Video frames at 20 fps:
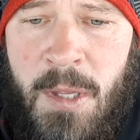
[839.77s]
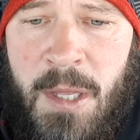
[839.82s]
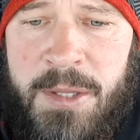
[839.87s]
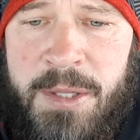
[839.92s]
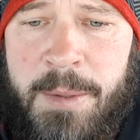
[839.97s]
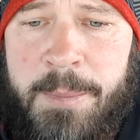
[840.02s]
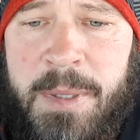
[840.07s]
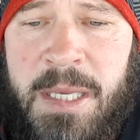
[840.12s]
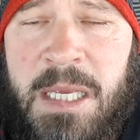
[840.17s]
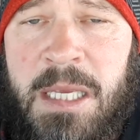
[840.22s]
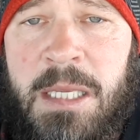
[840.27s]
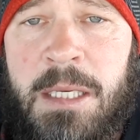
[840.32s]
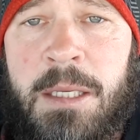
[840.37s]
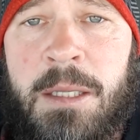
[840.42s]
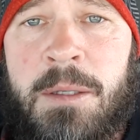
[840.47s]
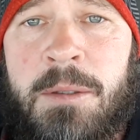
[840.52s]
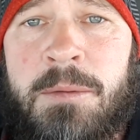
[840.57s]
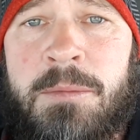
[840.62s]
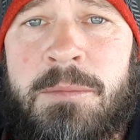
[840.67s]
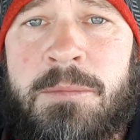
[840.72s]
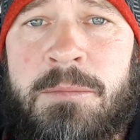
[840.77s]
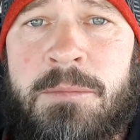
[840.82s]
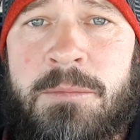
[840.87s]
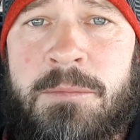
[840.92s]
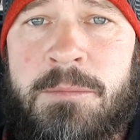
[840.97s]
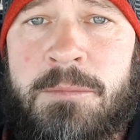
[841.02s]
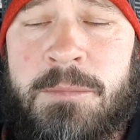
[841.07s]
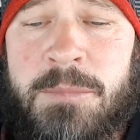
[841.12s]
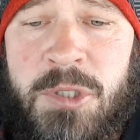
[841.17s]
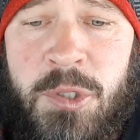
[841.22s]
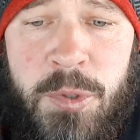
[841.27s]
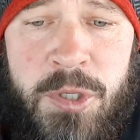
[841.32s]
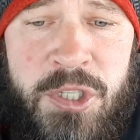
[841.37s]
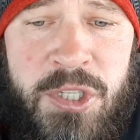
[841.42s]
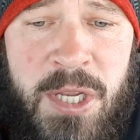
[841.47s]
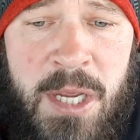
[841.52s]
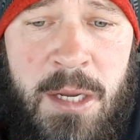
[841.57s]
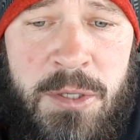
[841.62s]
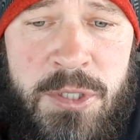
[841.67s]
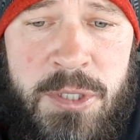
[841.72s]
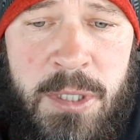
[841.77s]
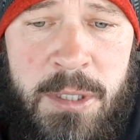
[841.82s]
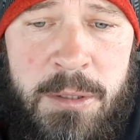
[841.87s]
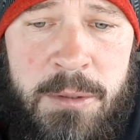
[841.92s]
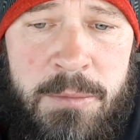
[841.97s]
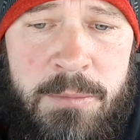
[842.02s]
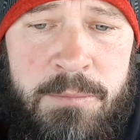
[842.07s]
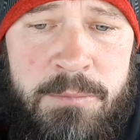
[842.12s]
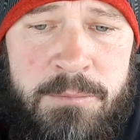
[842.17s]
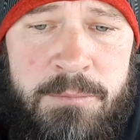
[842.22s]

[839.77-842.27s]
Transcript: the Mede. That's what it sounds like.